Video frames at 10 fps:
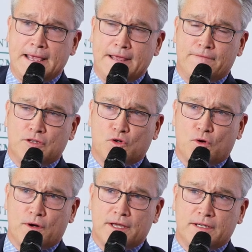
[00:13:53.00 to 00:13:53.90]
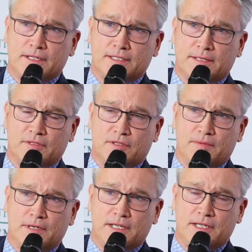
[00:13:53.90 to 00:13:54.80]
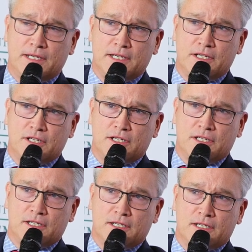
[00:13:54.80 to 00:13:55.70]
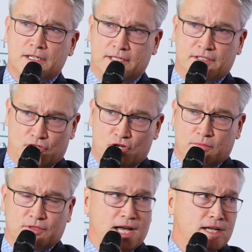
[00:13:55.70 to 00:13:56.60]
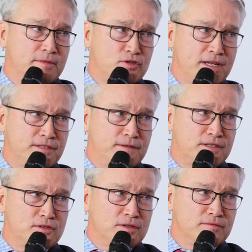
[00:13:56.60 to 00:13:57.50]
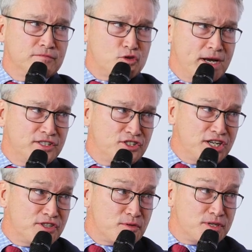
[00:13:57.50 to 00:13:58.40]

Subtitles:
in Victoria seems to be, this is Turnbull's argument, transfixed on transgender